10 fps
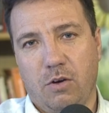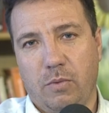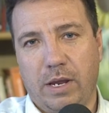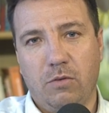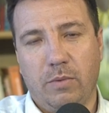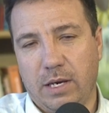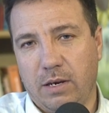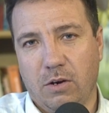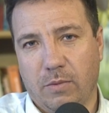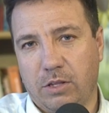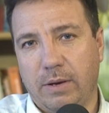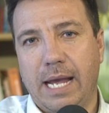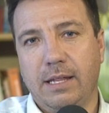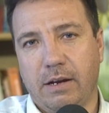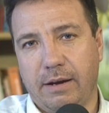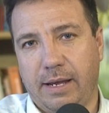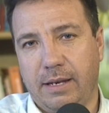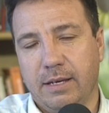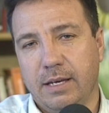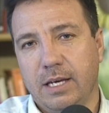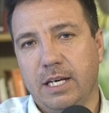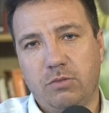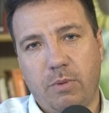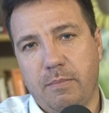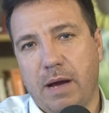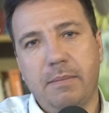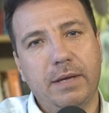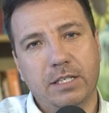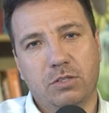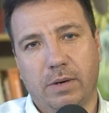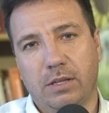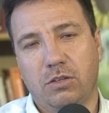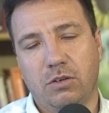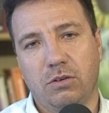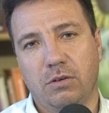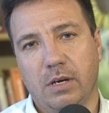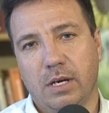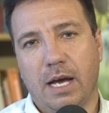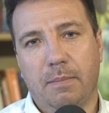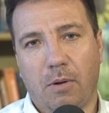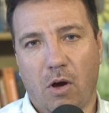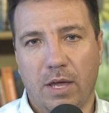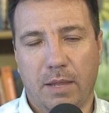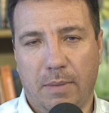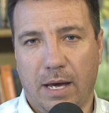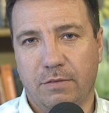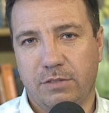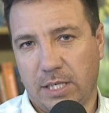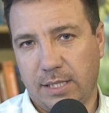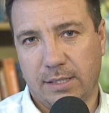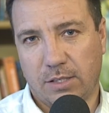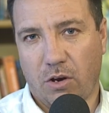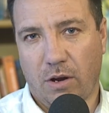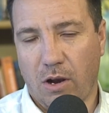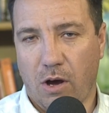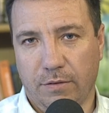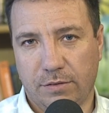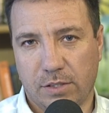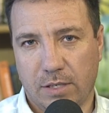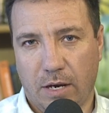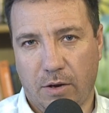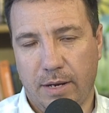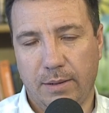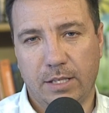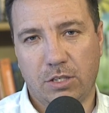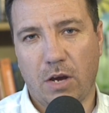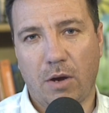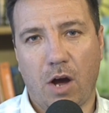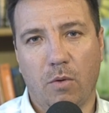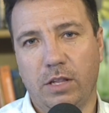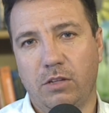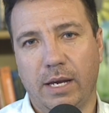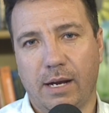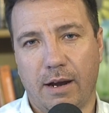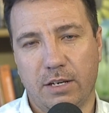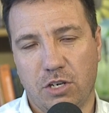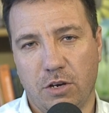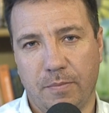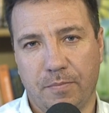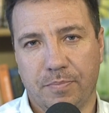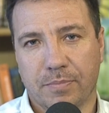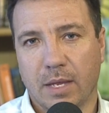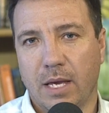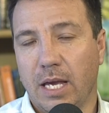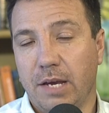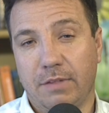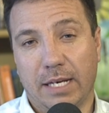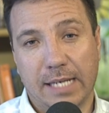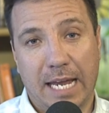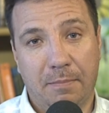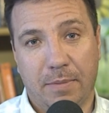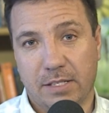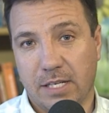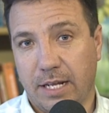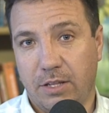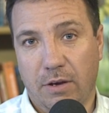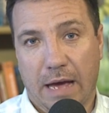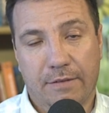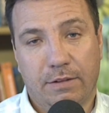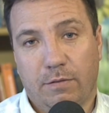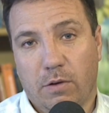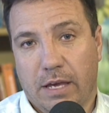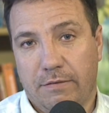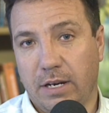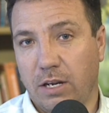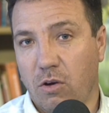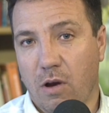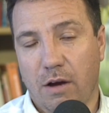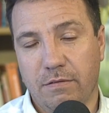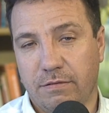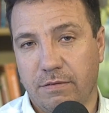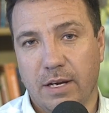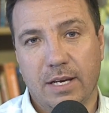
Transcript: when we want to enter in is we maybe just want to apply the blood of Jesus on our lives. Okay, and so I want to encourage you, if there's any person that you haven't forgiven in your life,